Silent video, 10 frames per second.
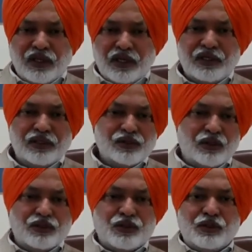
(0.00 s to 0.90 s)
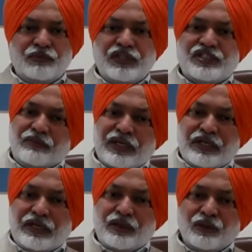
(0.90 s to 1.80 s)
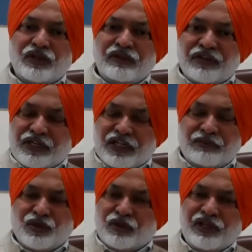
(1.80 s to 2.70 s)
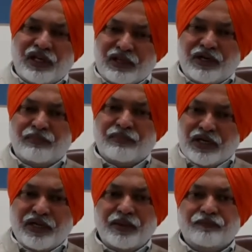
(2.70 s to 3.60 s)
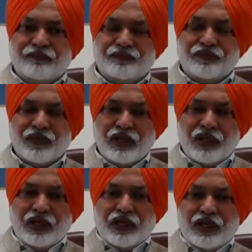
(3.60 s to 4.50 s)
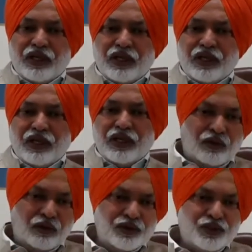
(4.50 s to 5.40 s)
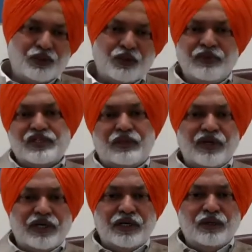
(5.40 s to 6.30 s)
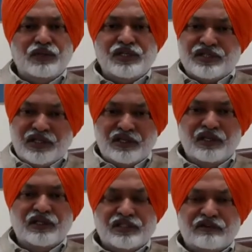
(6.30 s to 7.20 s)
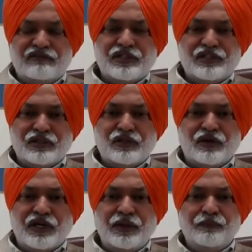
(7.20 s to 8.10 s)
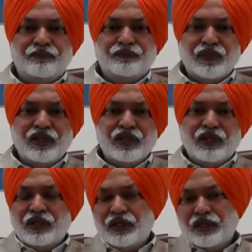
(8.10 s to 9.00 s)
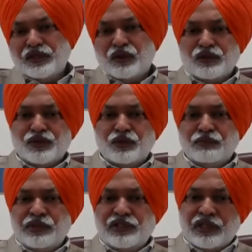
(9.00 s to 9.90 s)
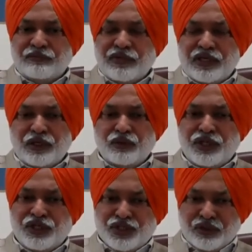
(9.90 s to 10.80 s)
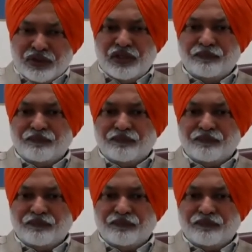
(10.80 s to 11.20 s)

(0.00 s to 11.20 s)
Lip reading: It is also to be submitted to the victims or the claimant party. It is also to be submitted to the State Legal Services Authority. It is also to be submitted to the insurer.